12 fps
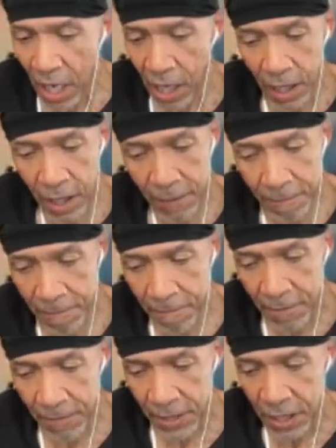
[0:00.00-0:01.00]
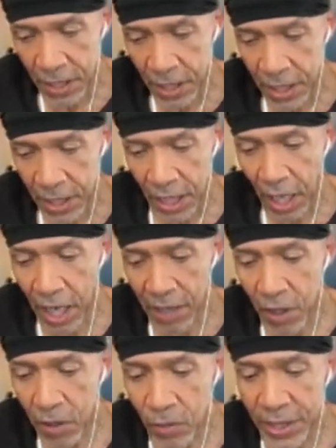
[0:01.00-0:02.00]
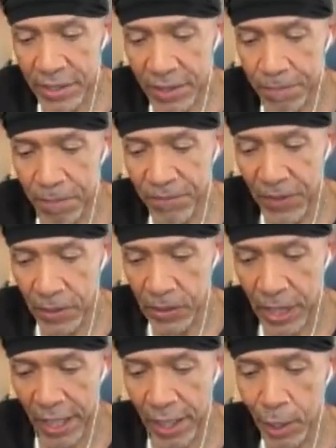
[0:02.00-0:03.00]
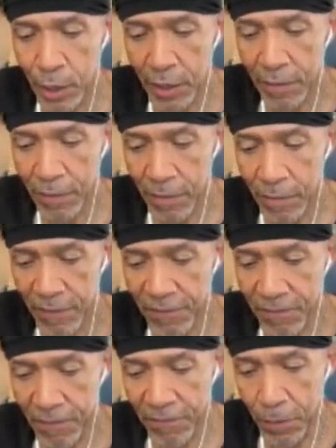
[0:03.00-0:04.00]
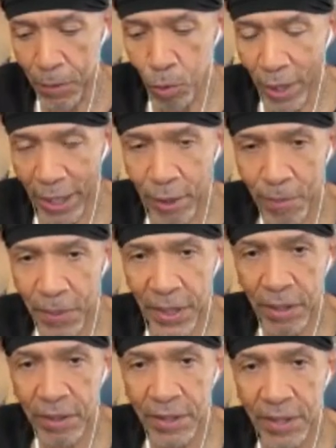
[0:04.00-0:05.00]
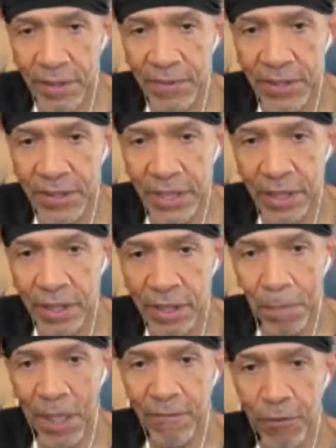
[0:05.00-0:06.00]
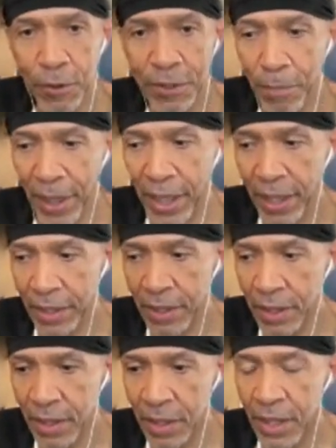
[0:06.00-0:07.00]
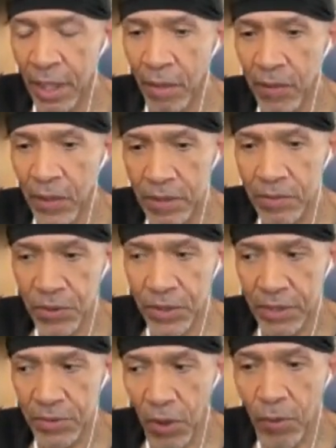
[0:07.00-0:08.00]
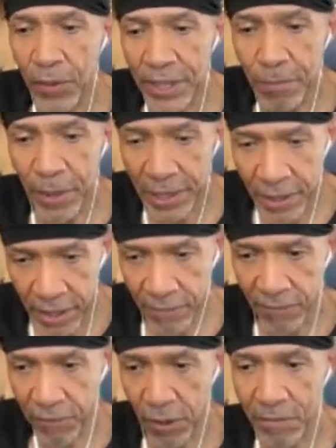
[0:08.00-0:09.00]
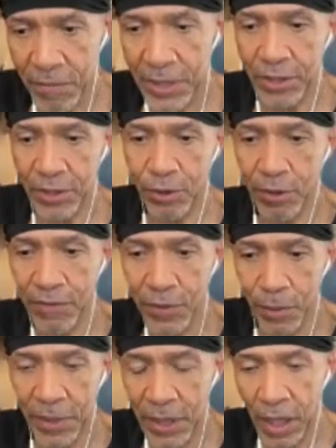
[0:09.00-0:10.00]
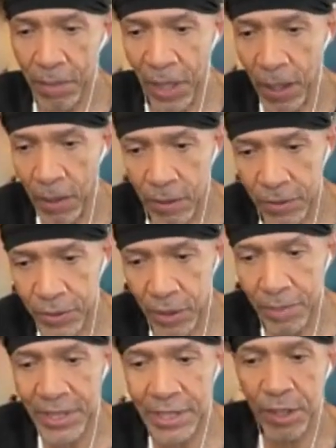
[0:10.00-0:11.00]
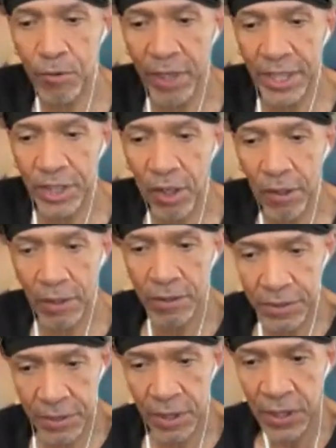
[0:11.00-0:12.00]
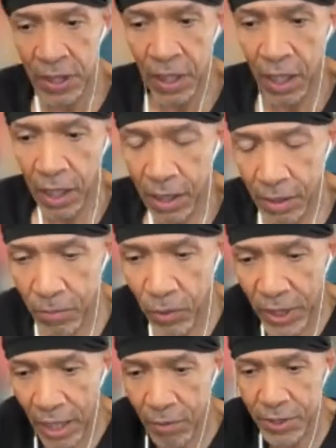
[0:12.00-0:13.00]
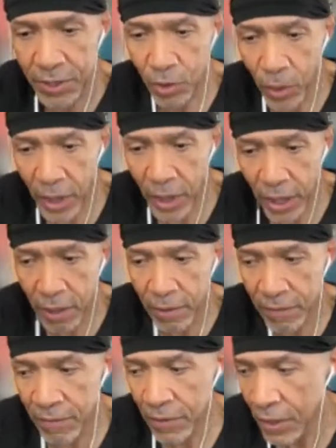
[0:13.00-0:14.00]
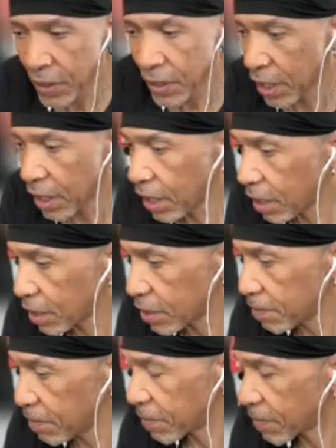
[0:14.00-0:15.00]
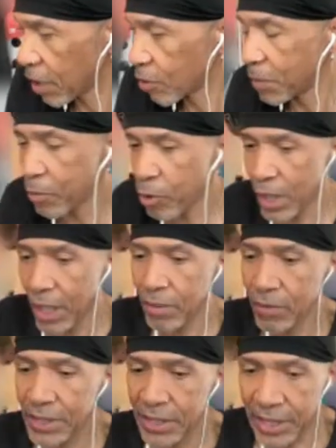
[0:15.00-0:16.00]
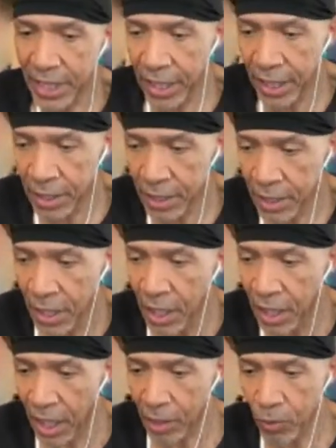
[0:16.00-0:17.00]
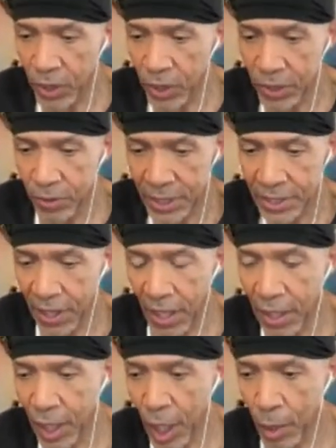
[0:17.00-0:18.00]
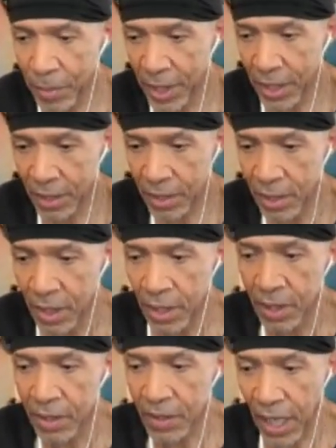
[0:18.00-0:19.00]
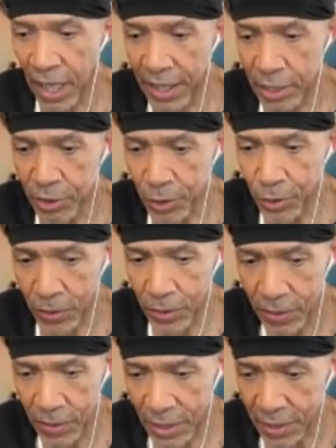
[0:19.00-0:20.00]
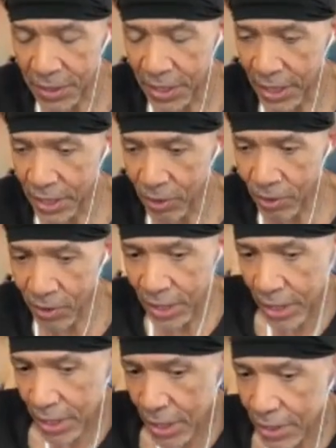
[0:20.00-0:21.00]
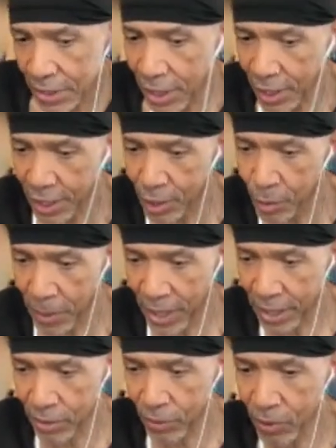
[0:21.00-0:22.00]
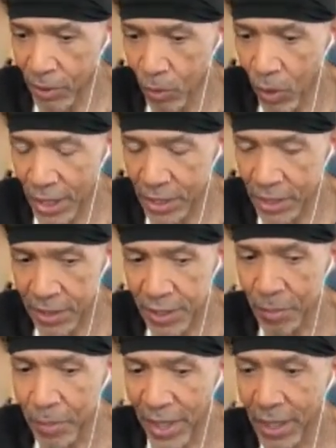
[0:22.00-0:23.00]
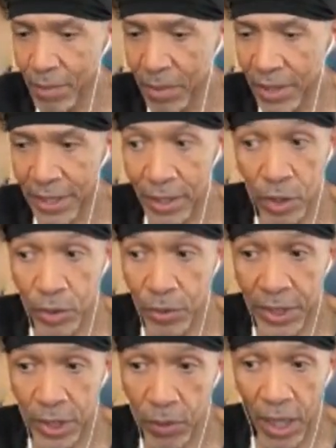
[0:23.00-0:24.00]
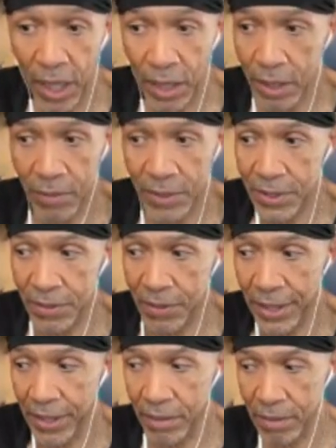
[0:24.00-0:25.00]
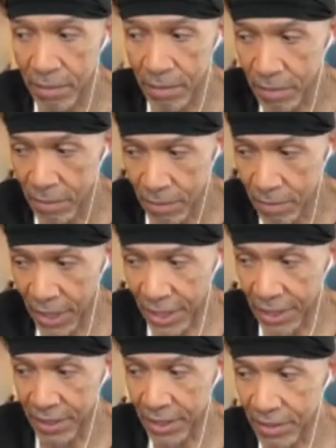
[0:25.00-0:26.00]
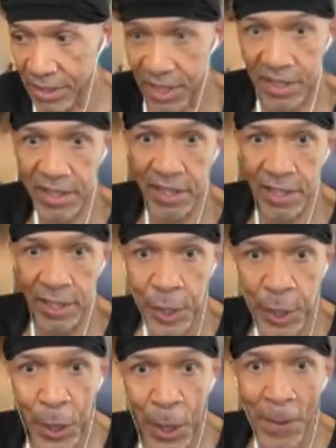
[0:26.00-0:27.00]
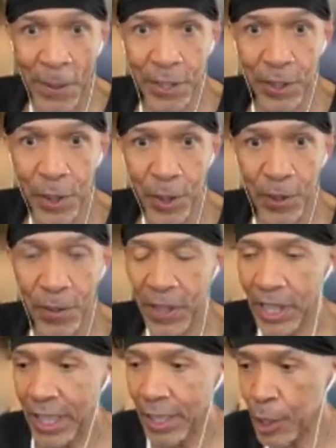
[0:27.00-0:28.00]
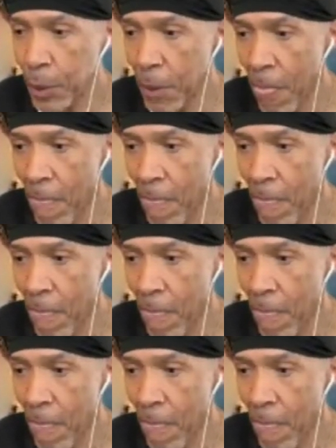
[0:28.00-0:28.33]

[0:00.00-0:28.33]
um, I've always felt that from a record player to seeing my first band. It's always been in front of me, served to me. My uncle took me to see Ray Charles when I was 12. I remember when I was 10, I went to a sock hop at the high school, a little 10-year-old kid, and I snuck in the back door and watched this band playing Louis Louis. It was like 1960, you know, and